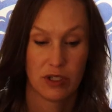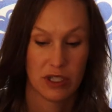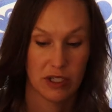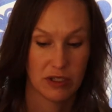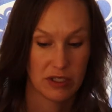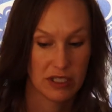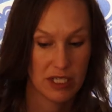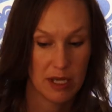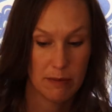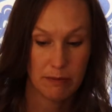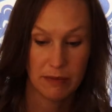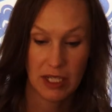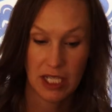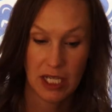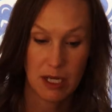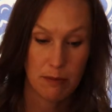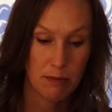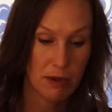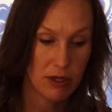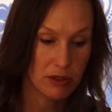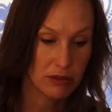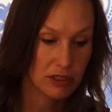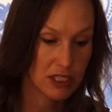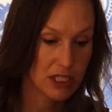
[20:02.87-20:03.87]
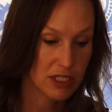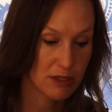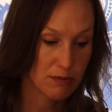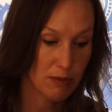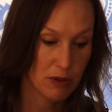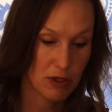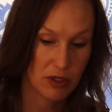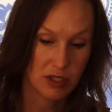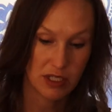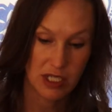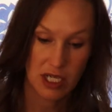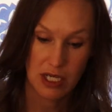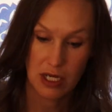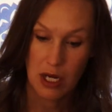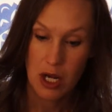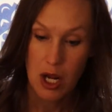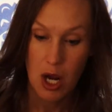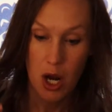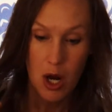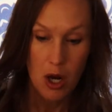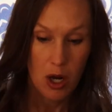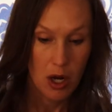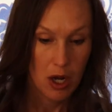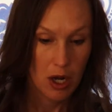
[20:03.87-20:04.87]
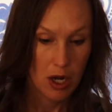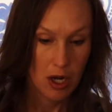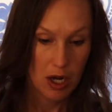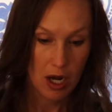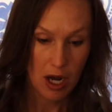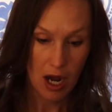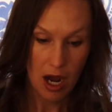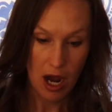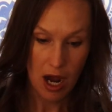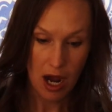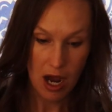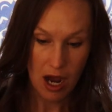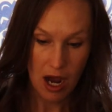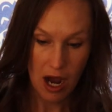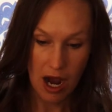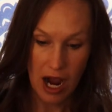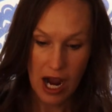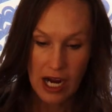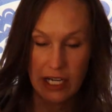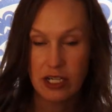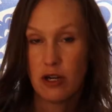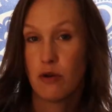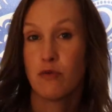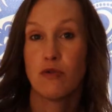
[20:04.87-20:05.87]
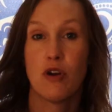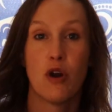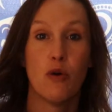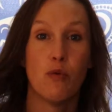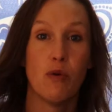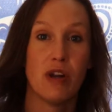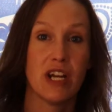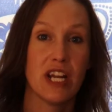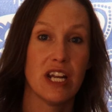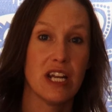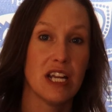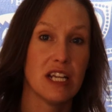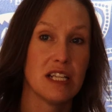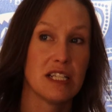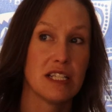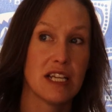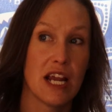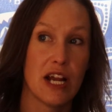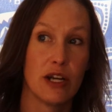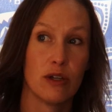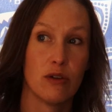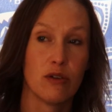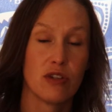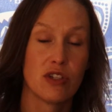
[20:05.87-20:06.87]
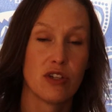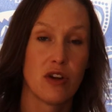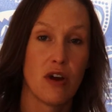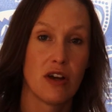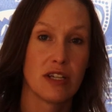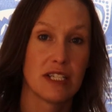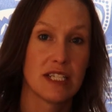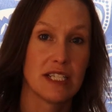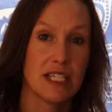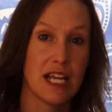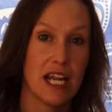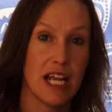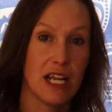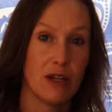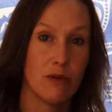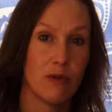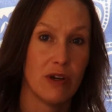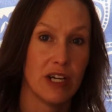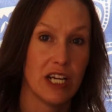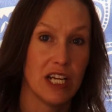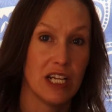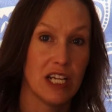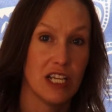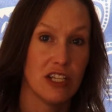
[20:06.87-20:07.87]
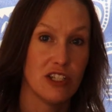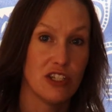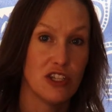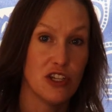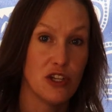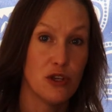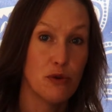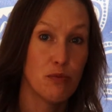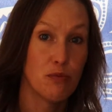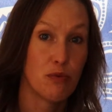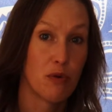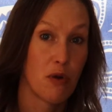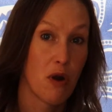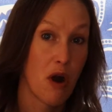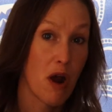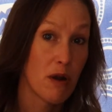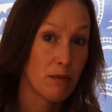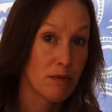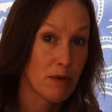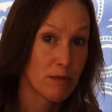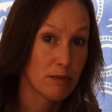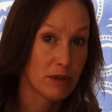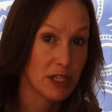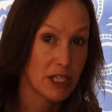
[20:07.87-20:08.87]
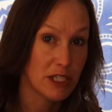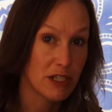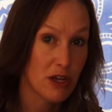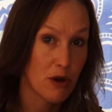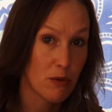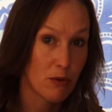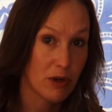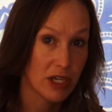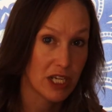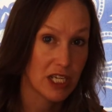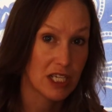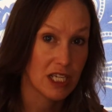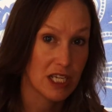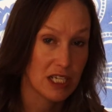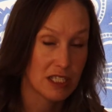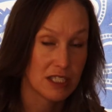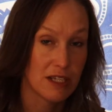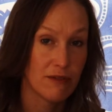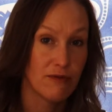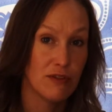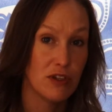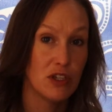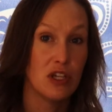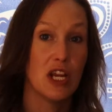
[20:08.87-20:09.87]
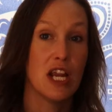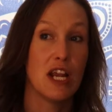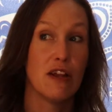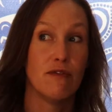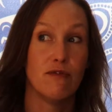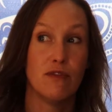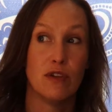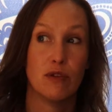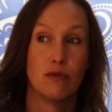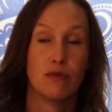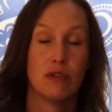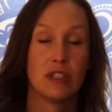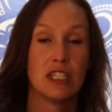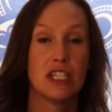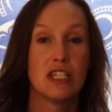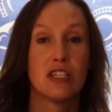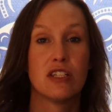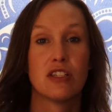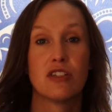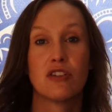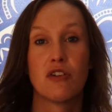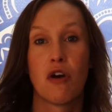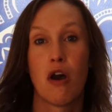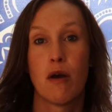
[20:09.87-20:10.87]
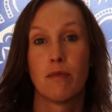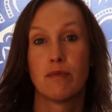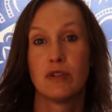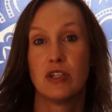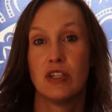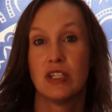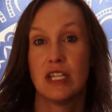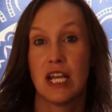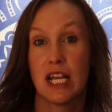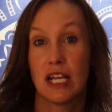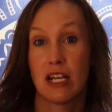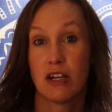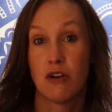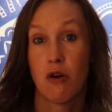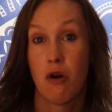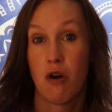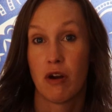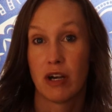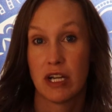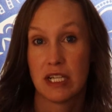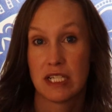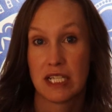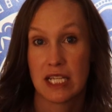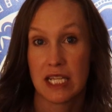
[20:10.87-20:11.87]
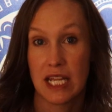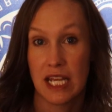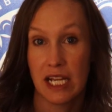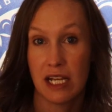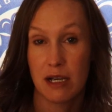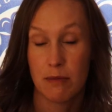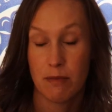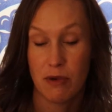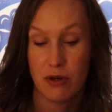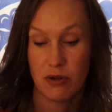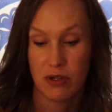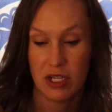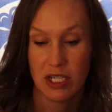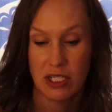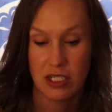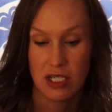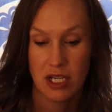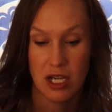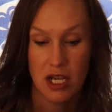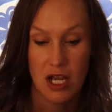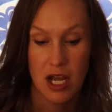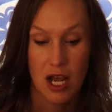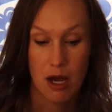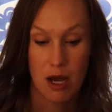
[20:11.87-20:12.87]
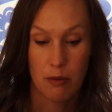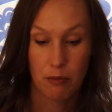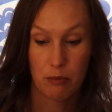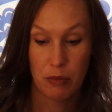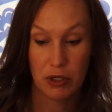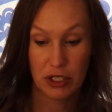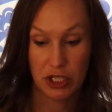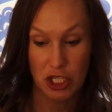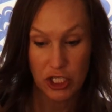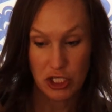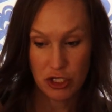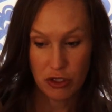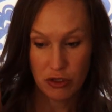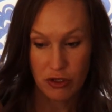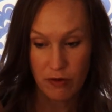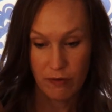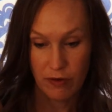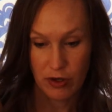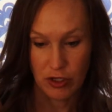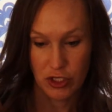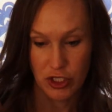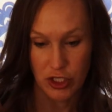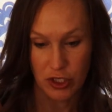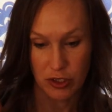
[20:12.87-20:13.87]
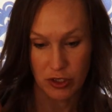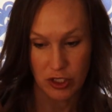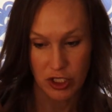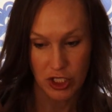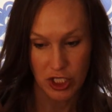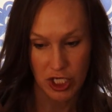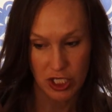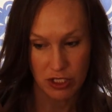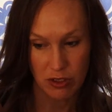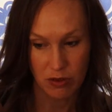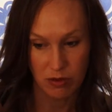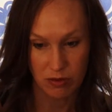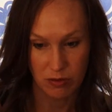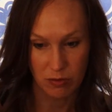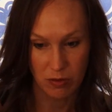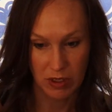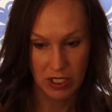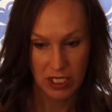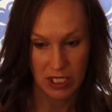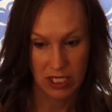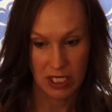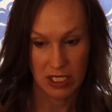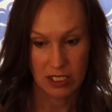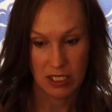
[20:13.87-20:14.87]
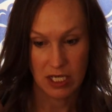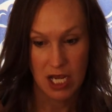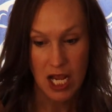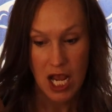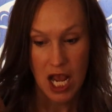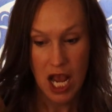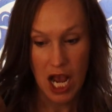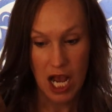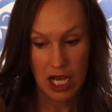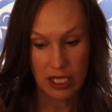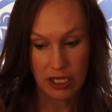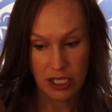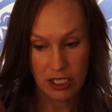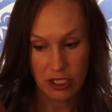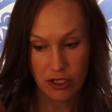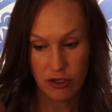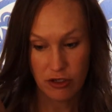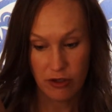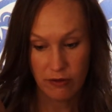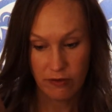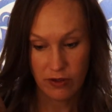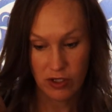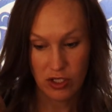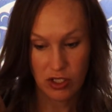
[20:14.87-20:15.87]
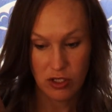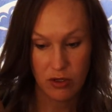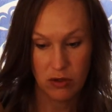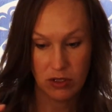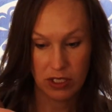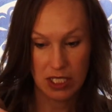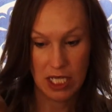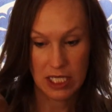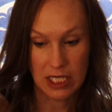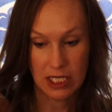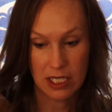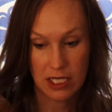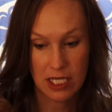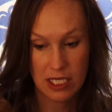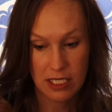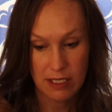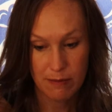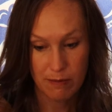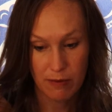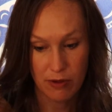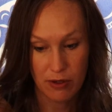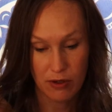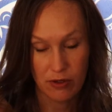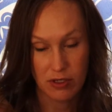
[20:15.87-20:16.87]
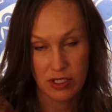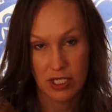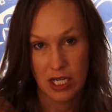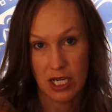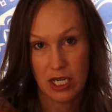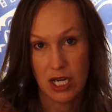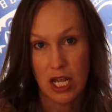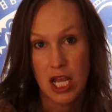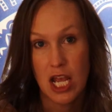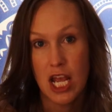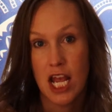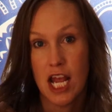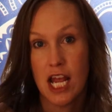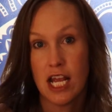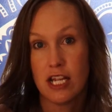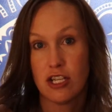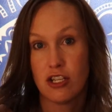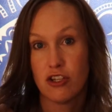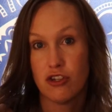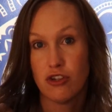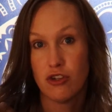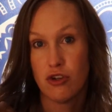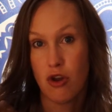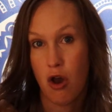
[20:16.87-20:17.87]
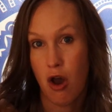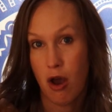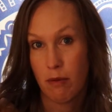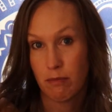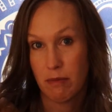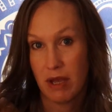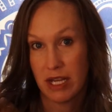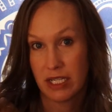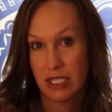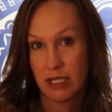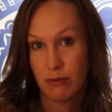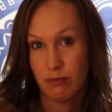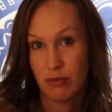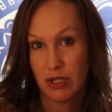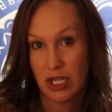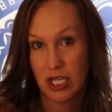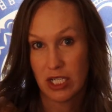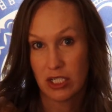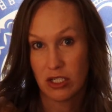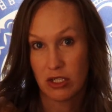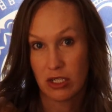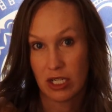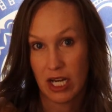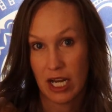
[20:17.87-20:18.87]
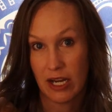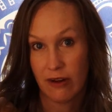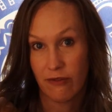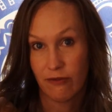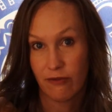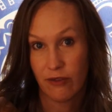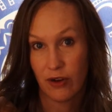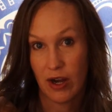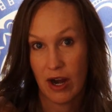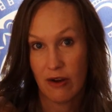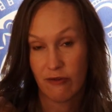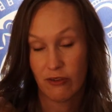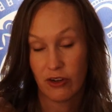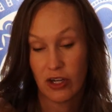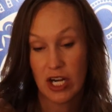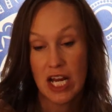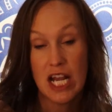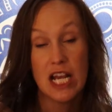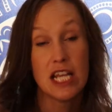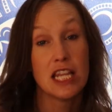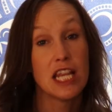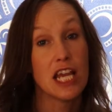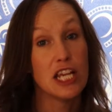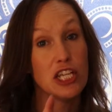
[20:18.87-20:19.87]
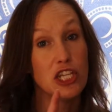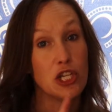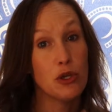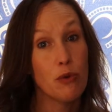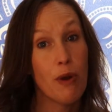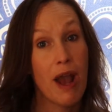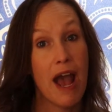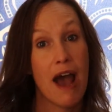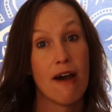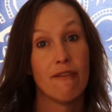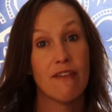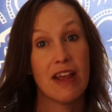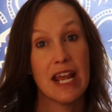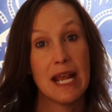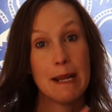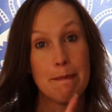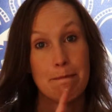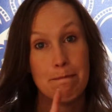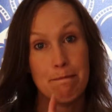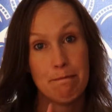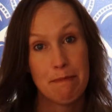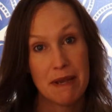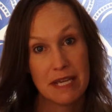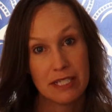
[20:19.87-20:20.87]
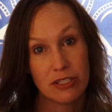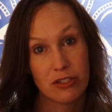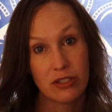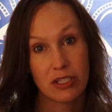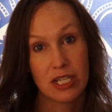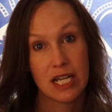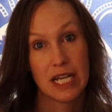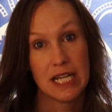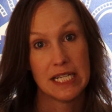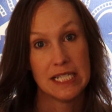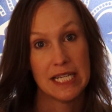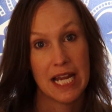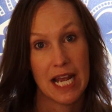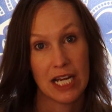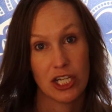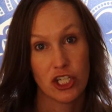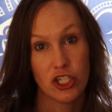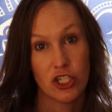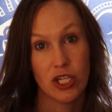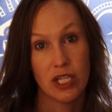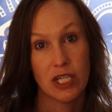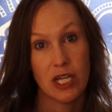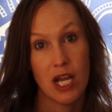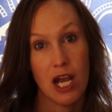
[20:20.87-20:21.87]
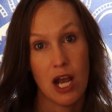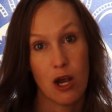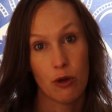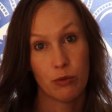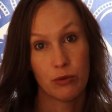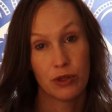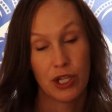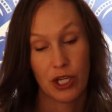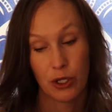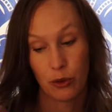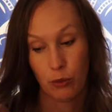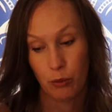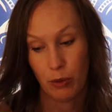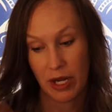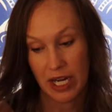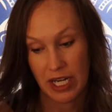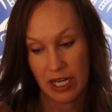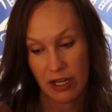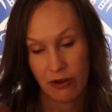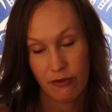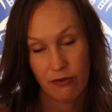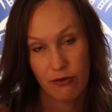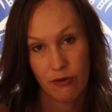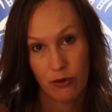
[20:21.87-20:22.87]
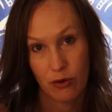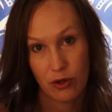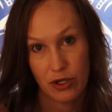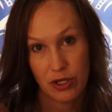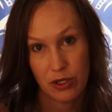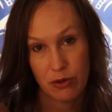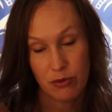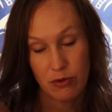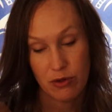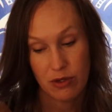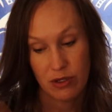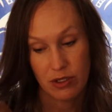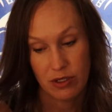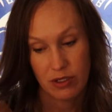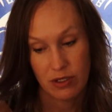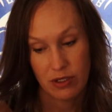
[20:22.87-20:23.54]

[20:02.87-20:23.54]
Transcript: There's something about this person. I don't know what it is. Tarot's not saying what it is. You probably know what it is if you really stop to take an honest think about it. But the universe sure as shit knows what it is. And the universe knows that this person is not meant to be in your life forever. That you have a better connection out there waiting for you.